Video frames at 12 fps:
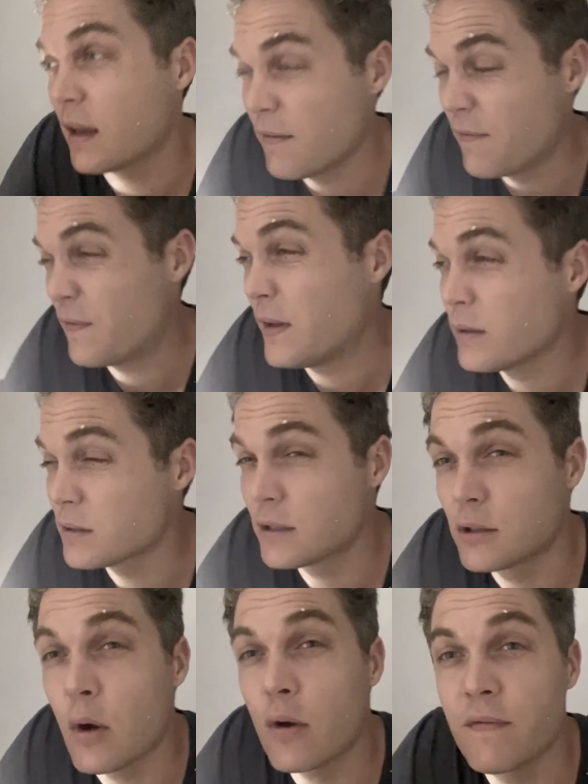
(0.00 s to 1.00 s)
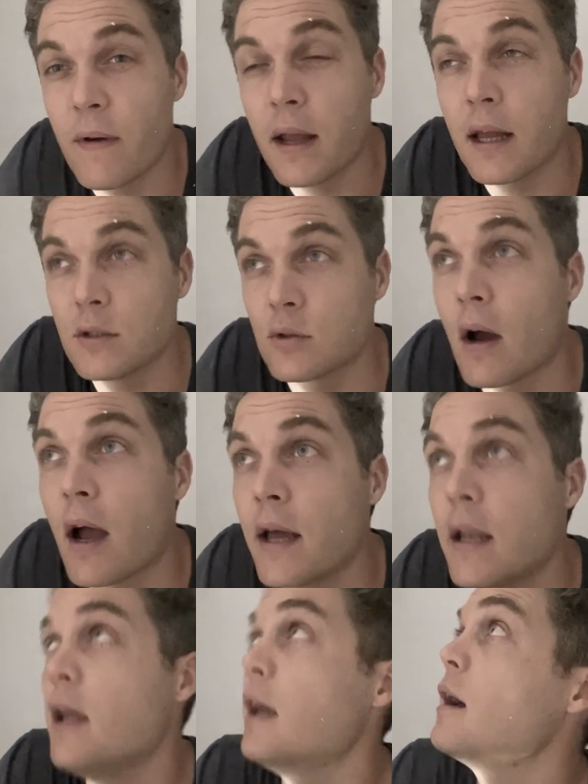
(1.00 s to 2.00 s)
It feels so fucking dry
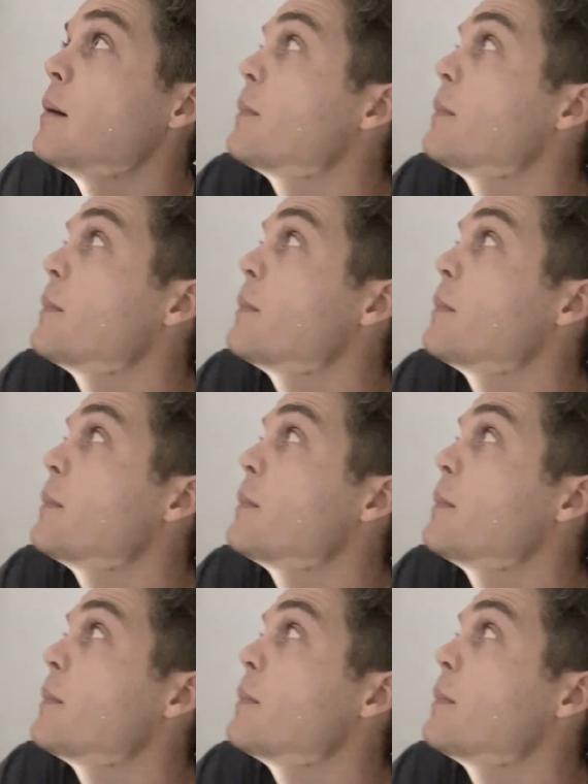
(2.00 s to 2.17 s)
in here,